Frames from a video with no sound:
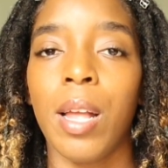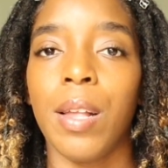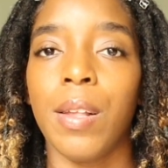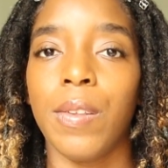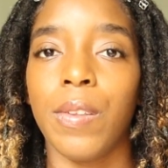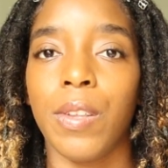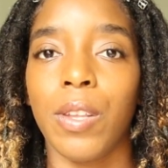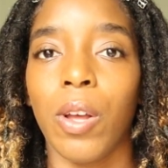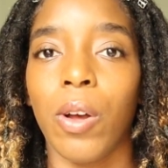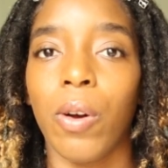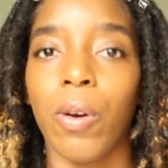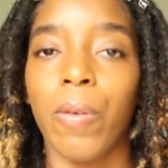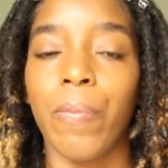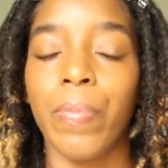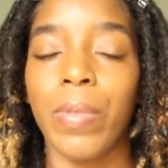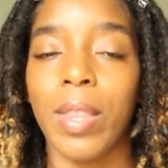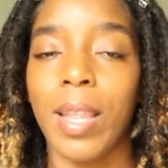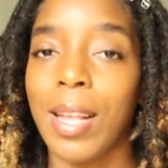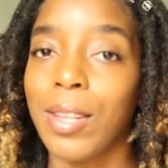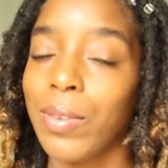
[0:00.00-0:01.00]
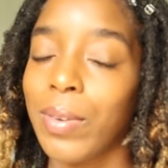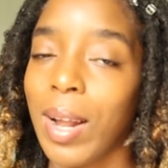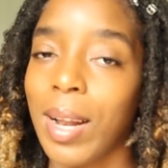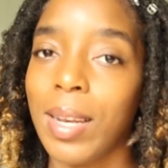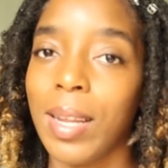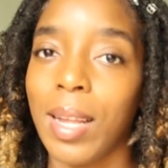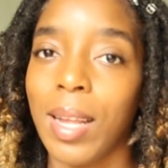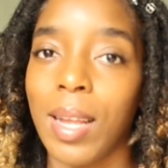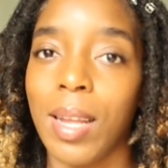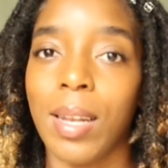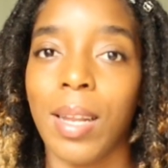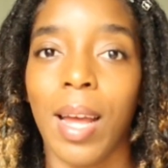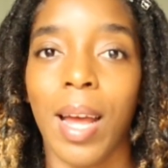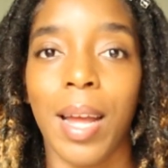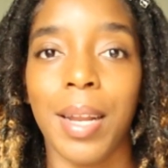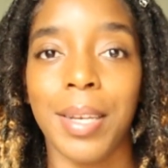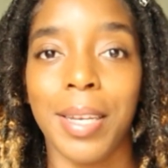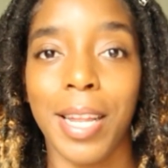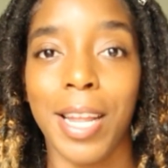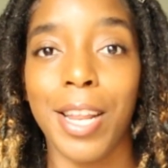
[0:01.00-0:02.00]
And so that's what I did.
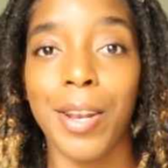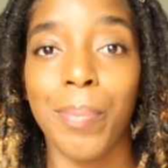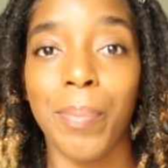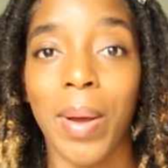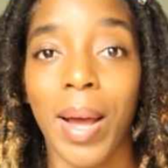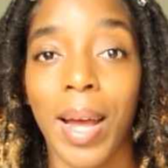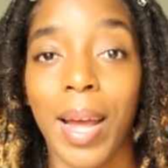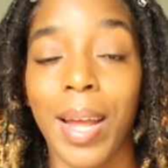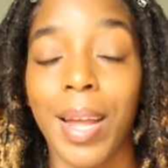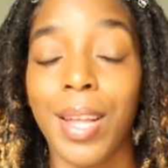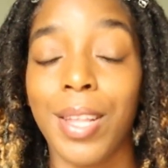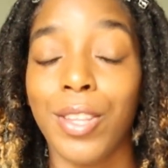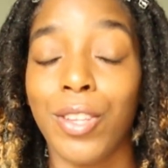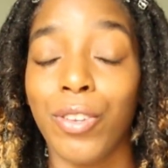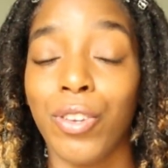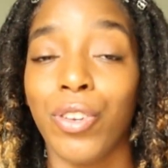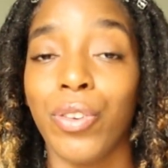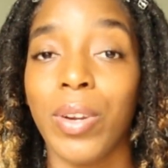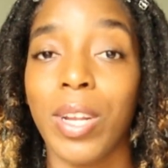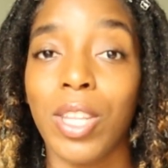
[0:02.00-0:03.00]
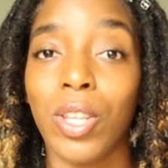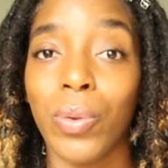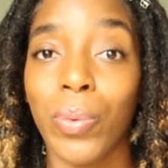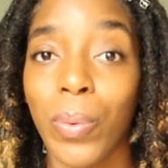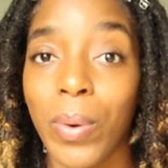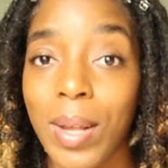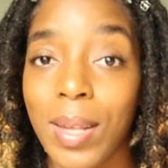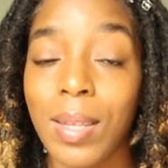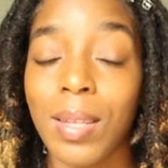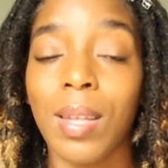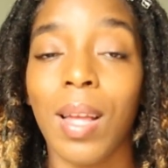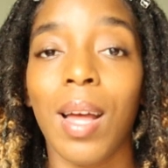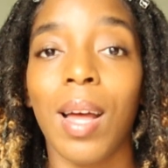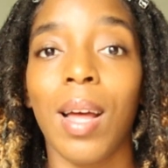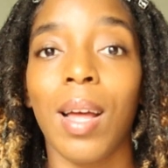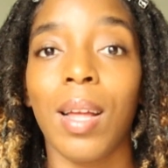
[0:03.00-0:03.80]
I did my 2-strand twist